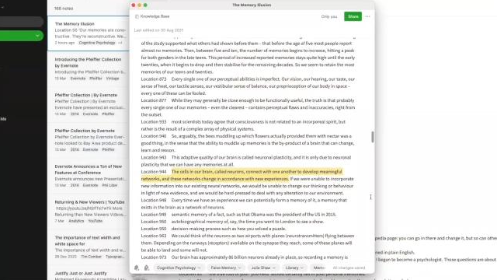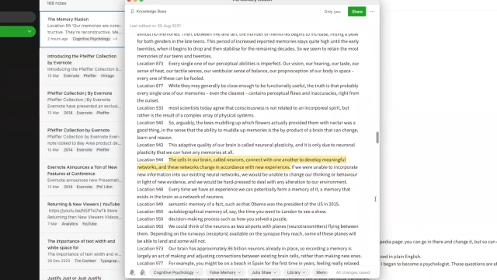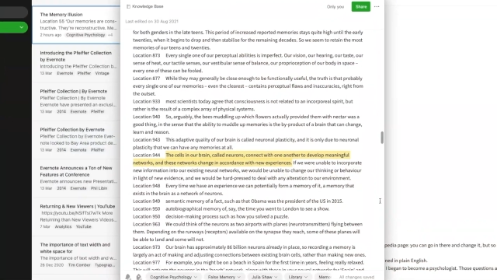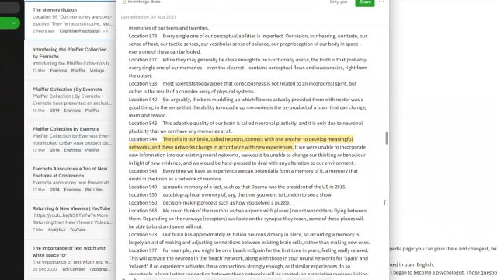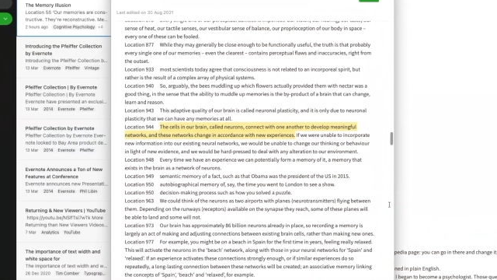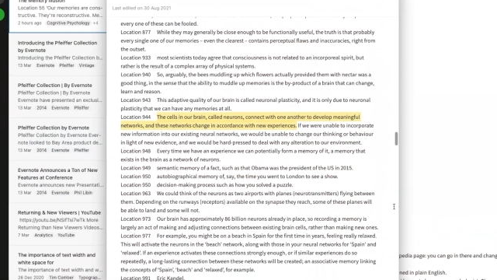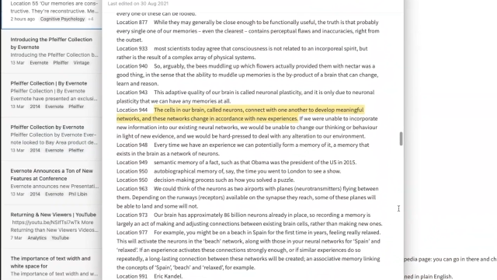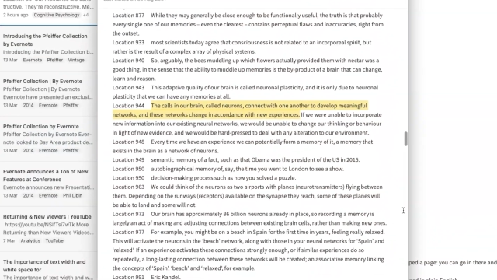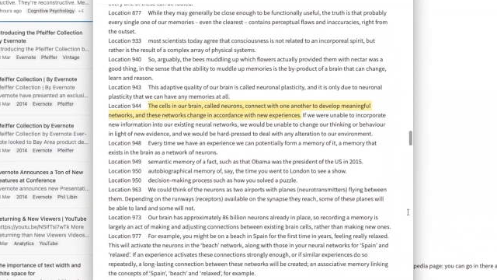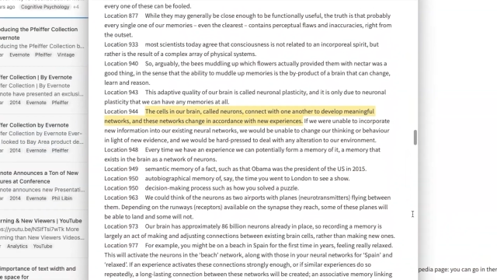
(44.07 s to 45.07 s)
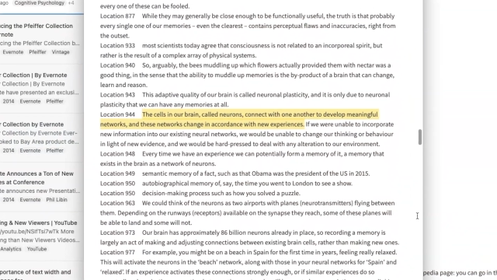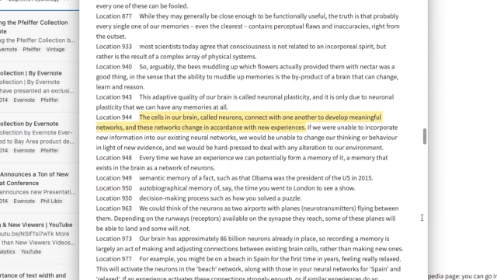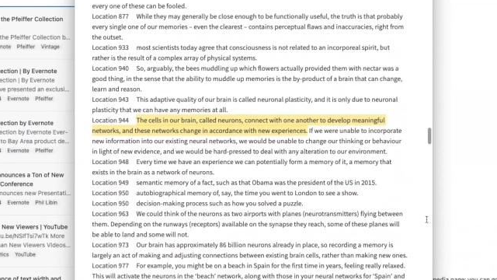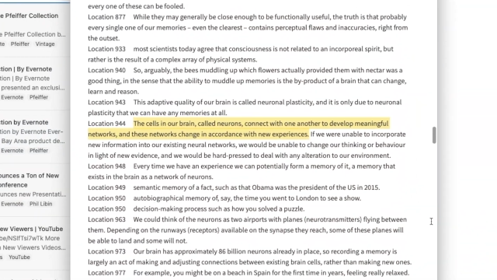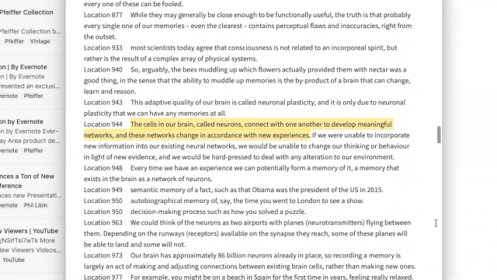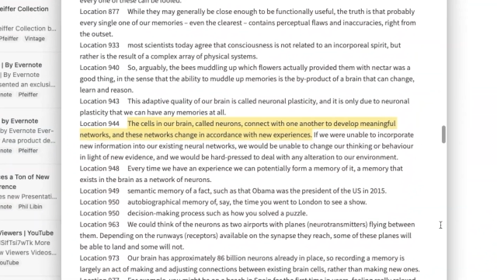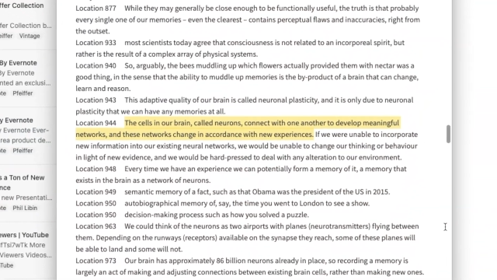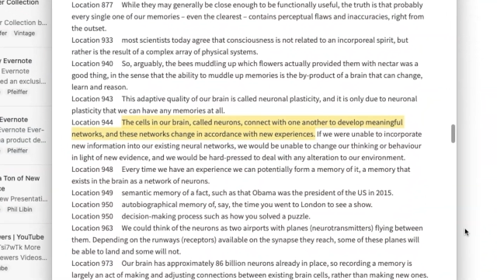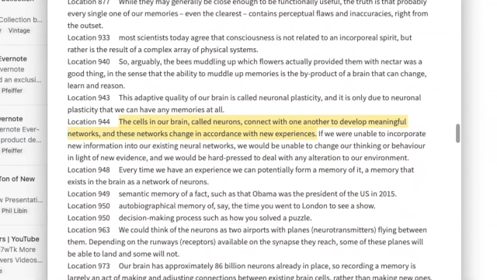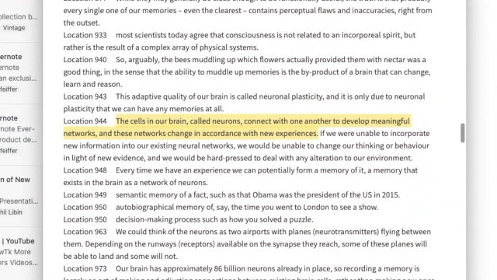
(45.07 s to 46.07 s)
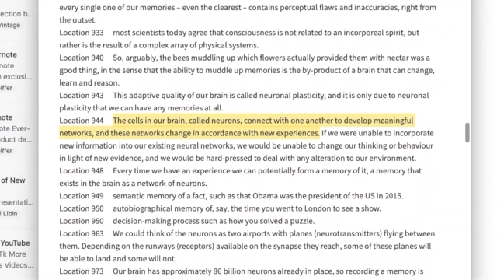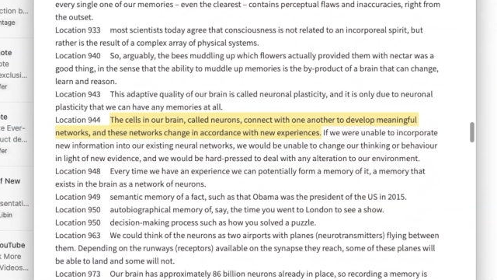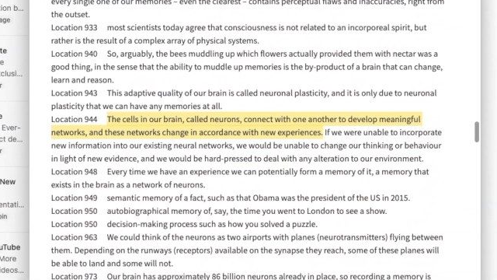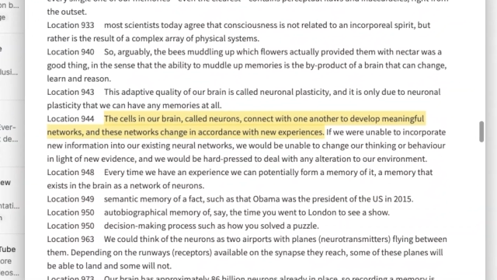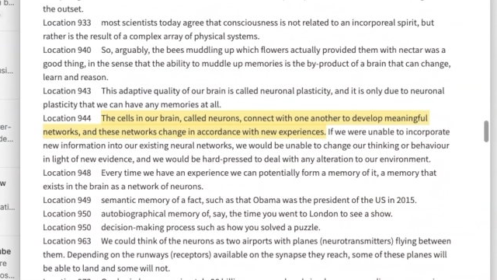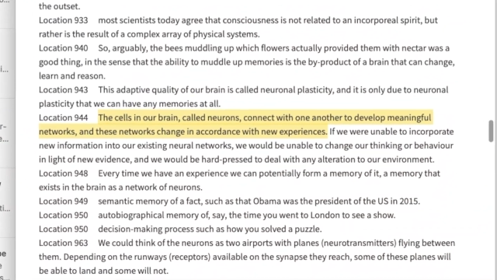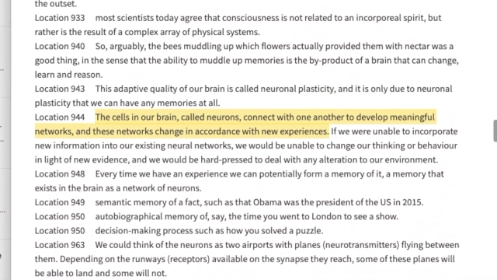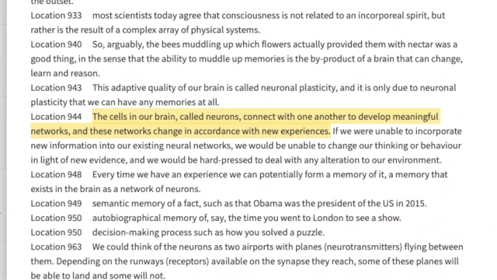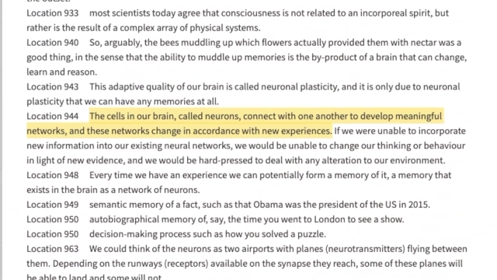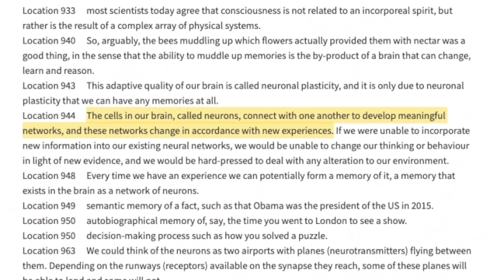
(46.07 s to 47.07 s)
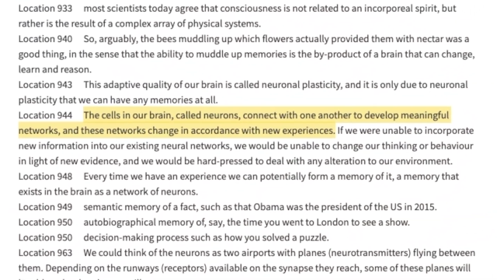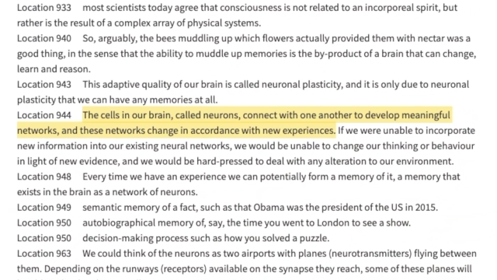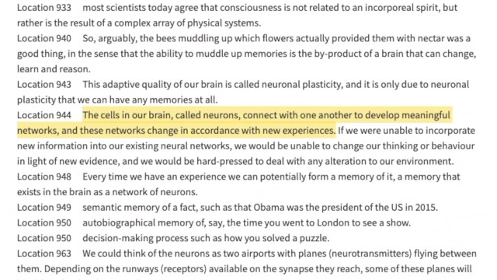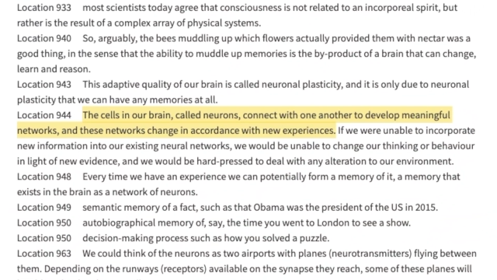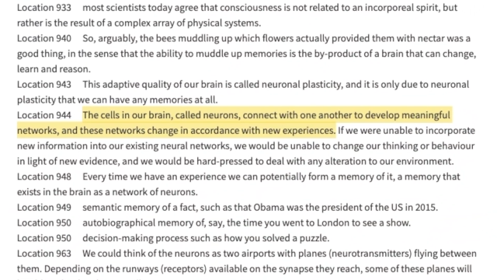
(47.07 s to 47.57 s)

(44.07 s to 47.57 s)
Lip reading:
[unreadable: no face in view]